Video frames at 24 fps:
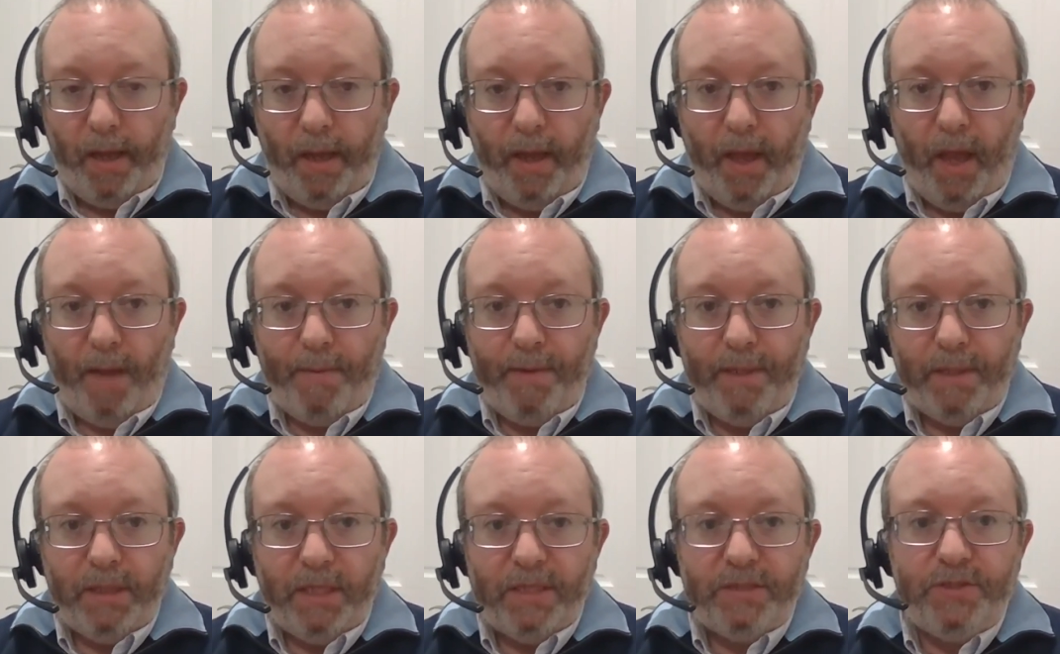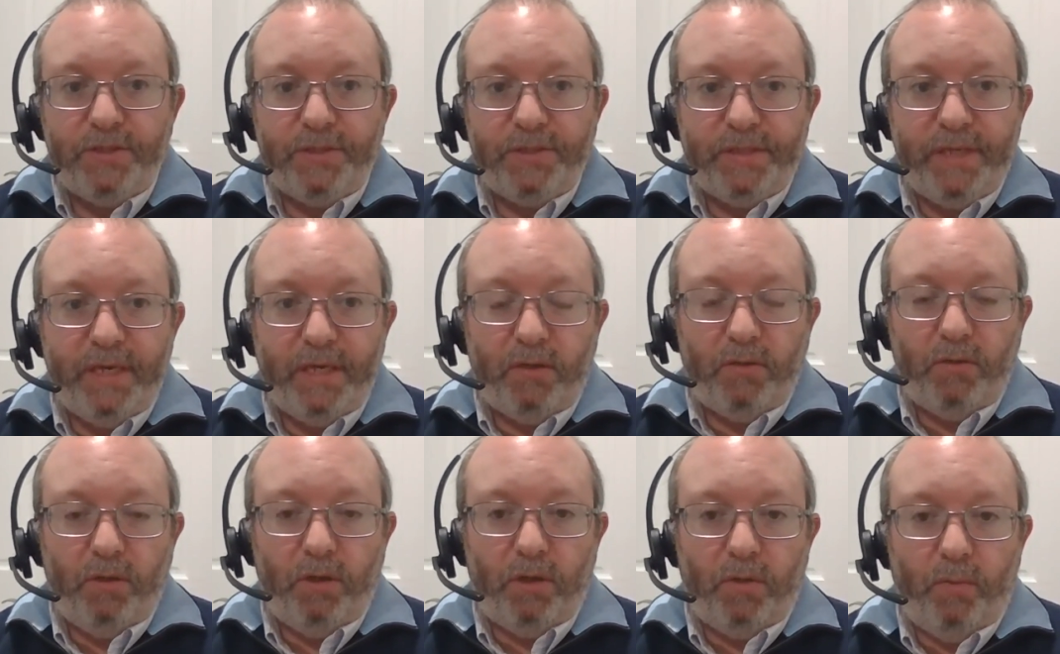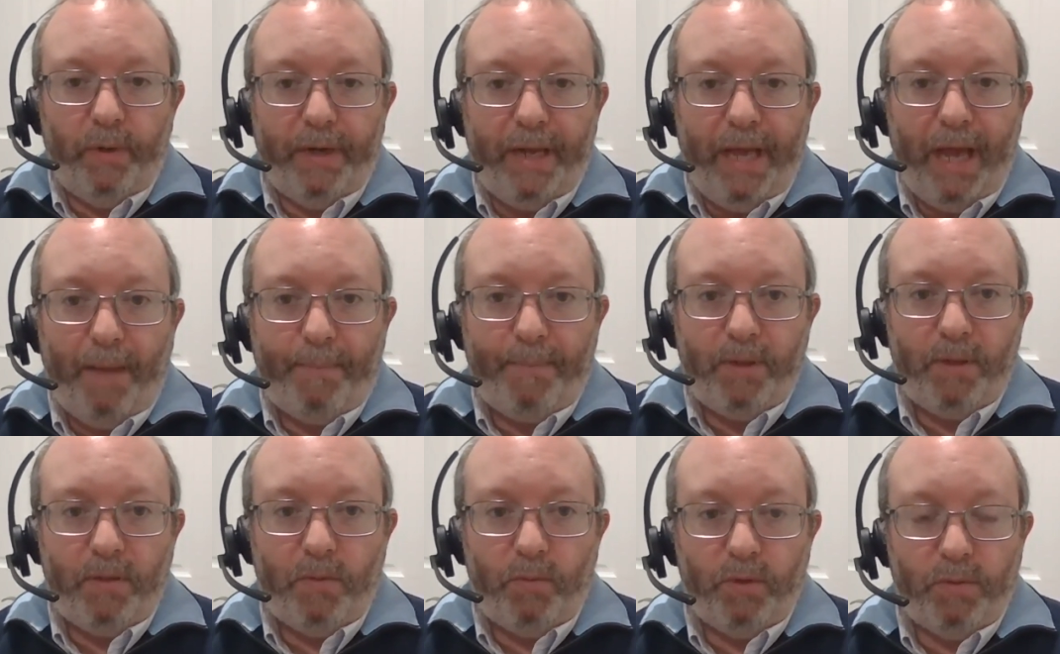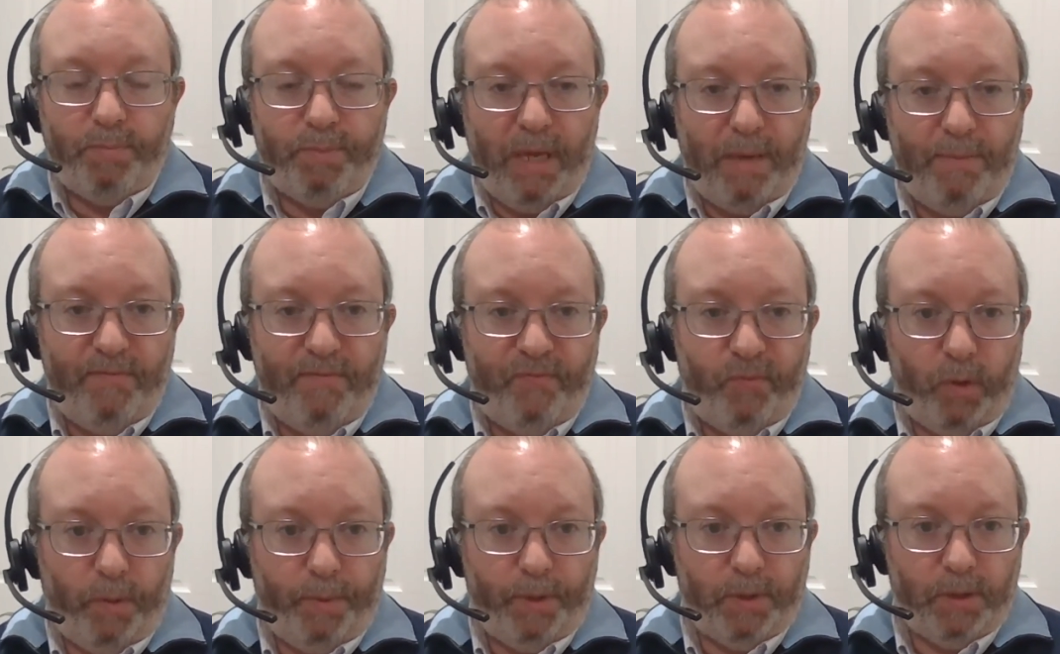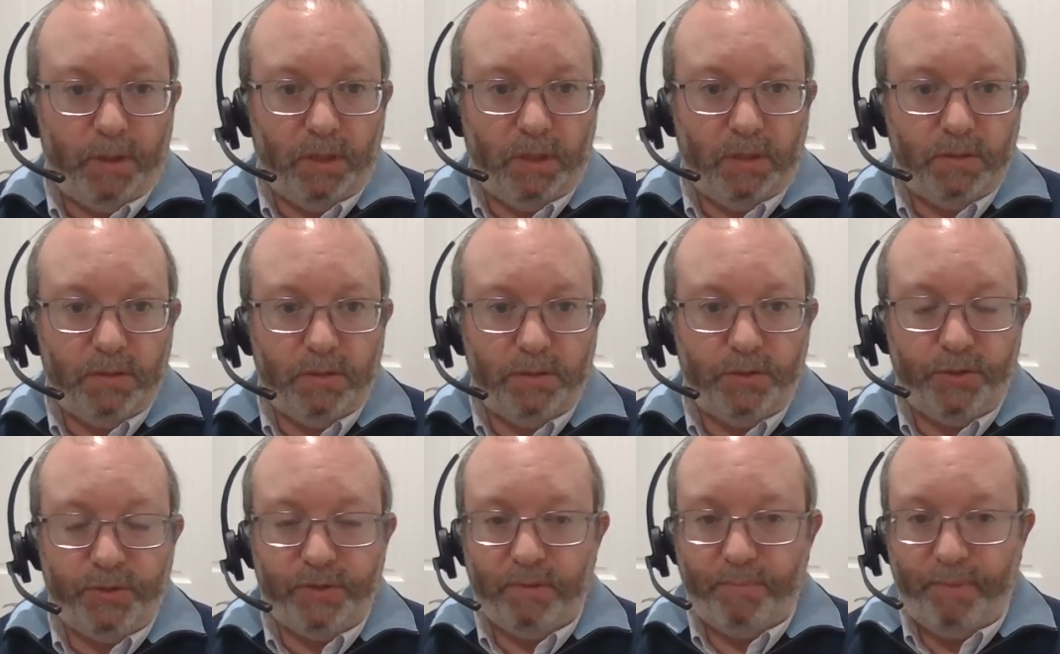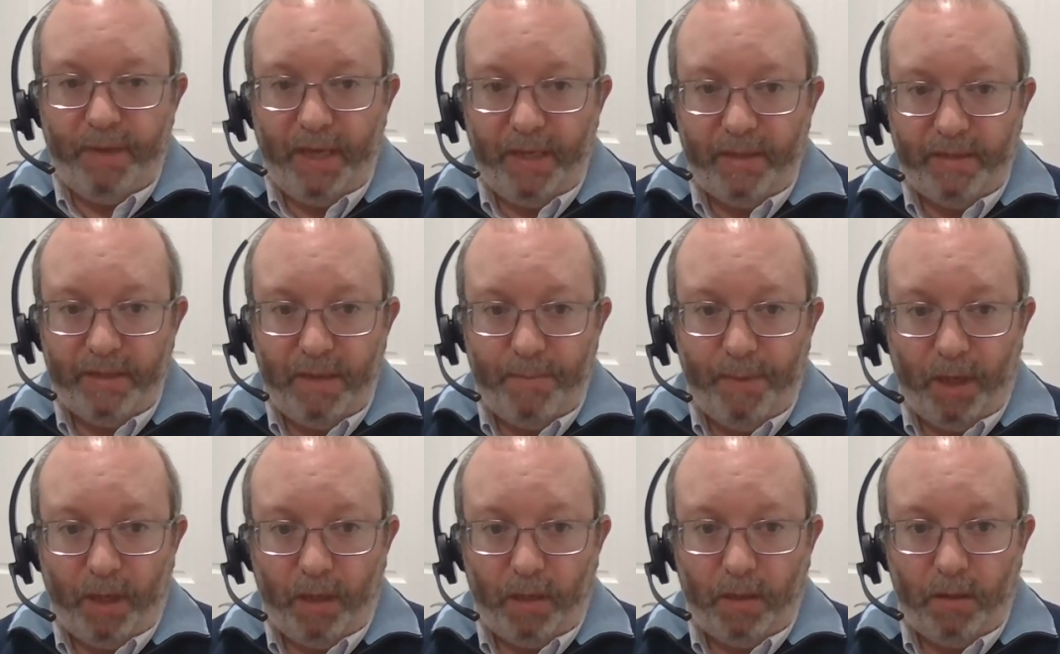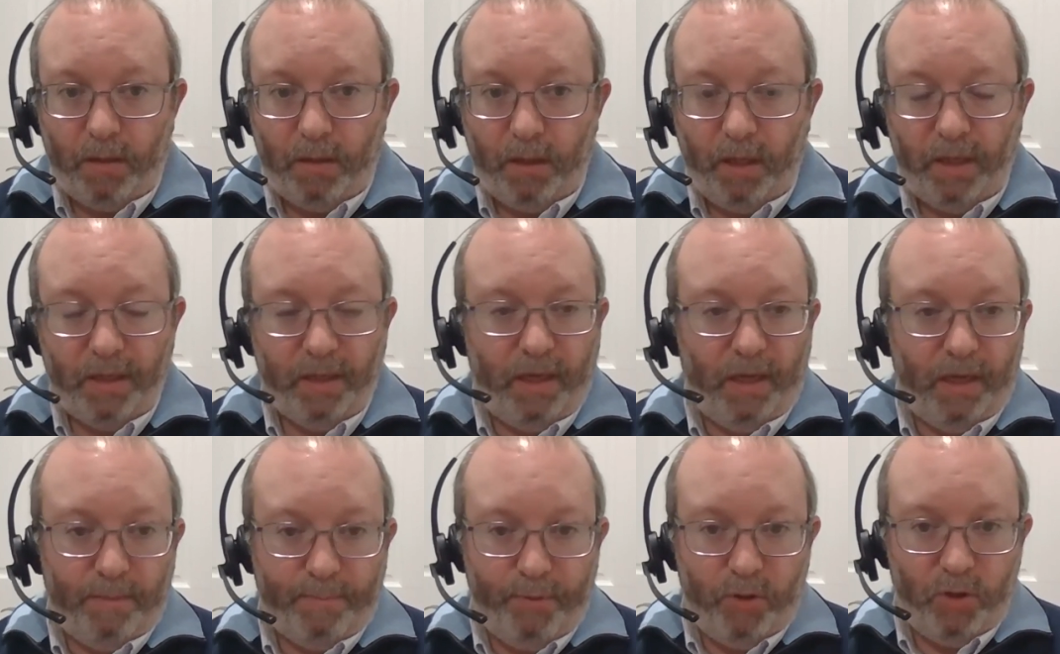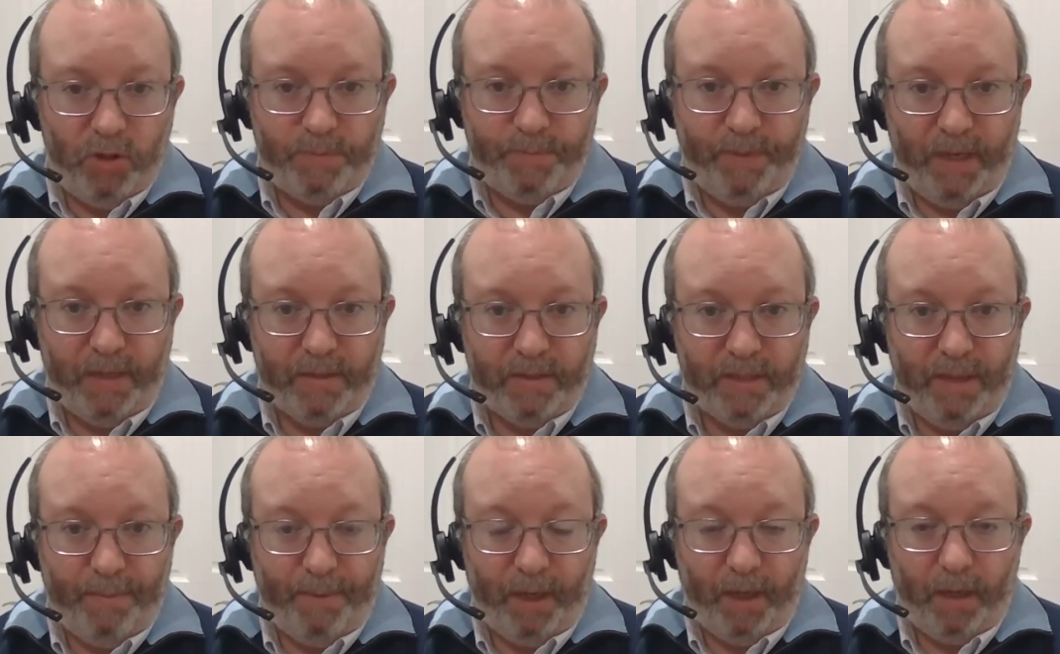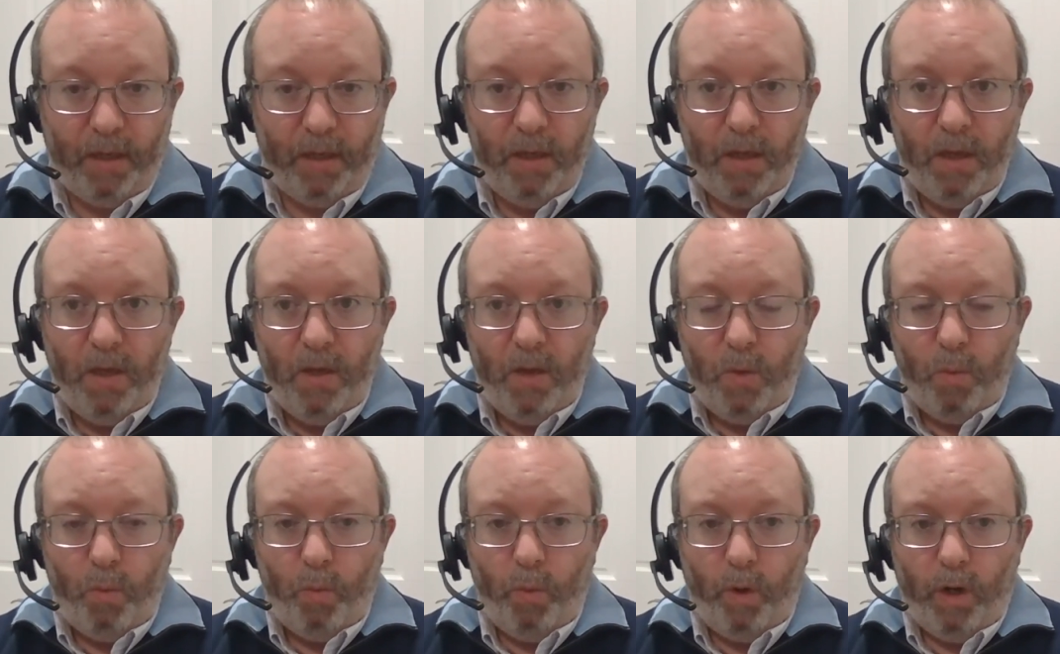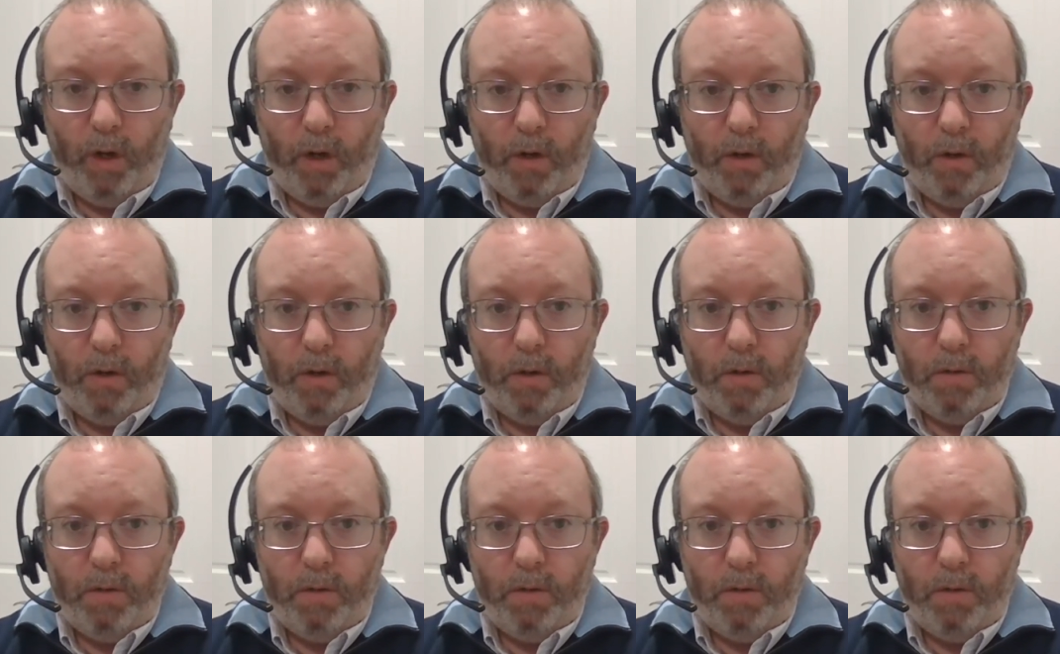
I mean, let's just take a look at what happened with baby formula during the pandemic and kind of post-pandemic, where